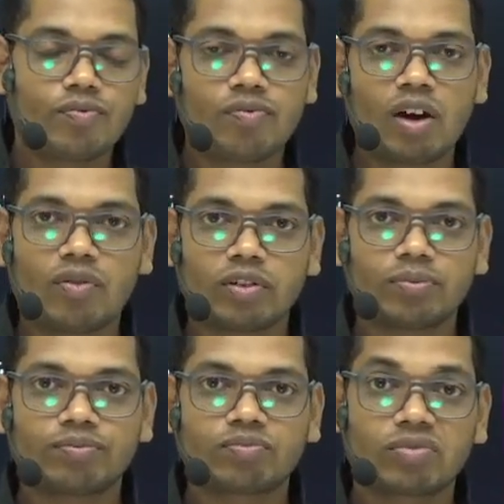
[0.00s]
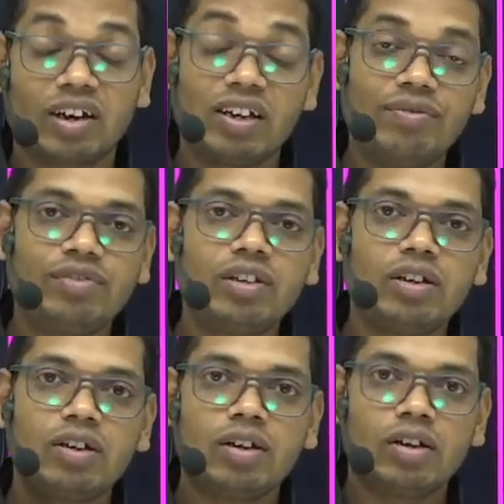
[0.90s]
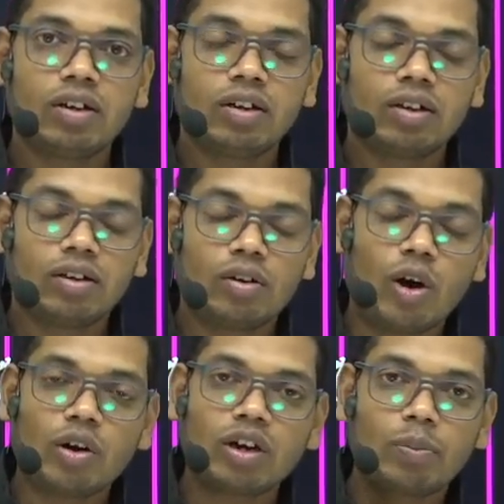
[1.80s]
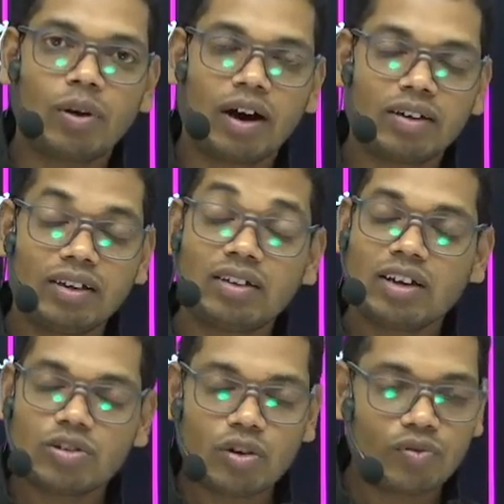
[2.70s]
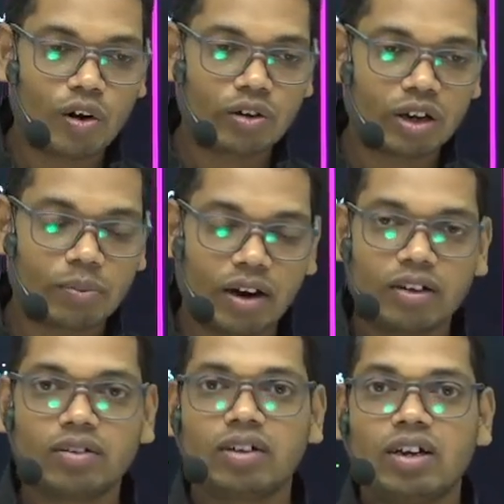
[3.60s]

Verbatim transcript: flower. And if the long day plant, in case of long day plant,